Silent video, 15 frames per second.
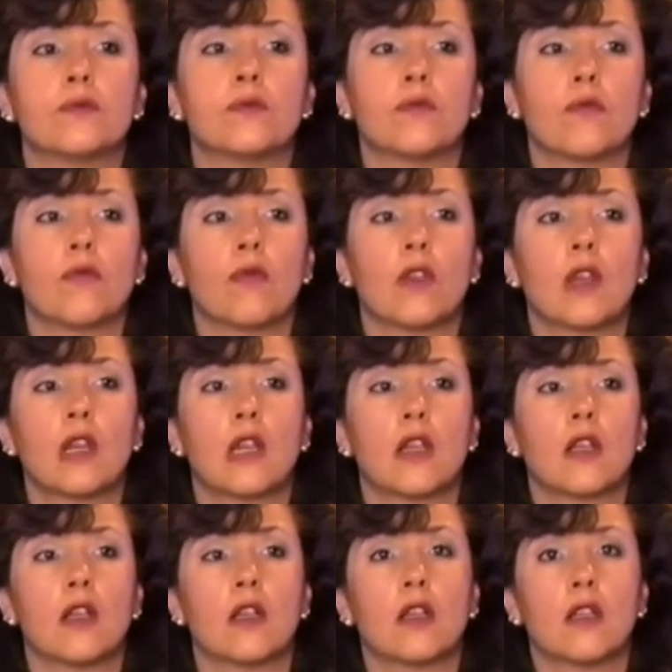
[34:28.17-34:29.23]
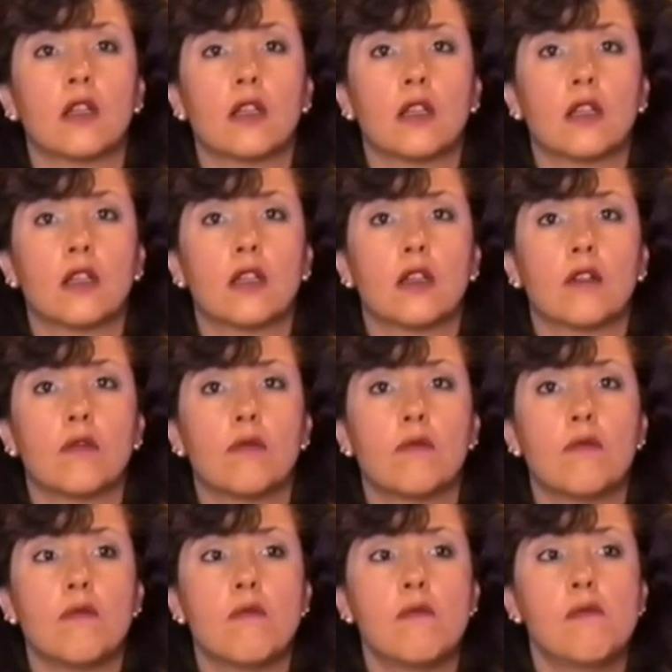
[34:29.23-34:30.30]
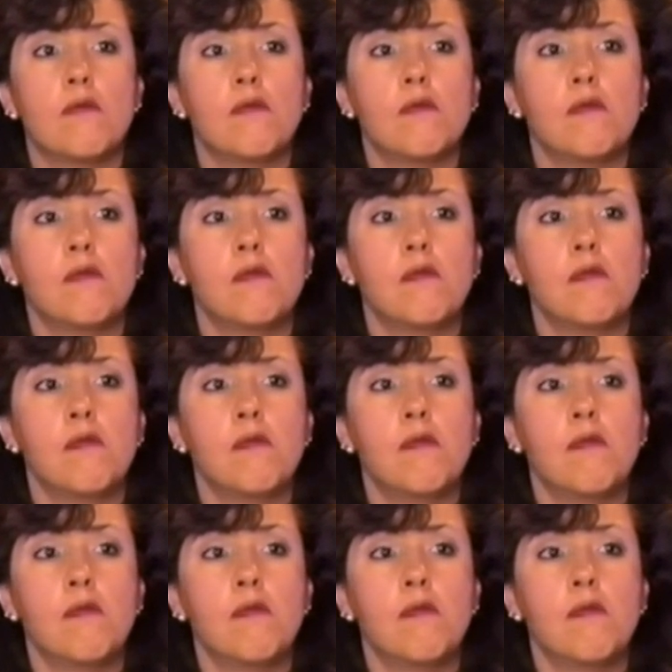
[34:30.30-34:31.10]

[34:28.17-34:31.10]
No one is speaking in this clip.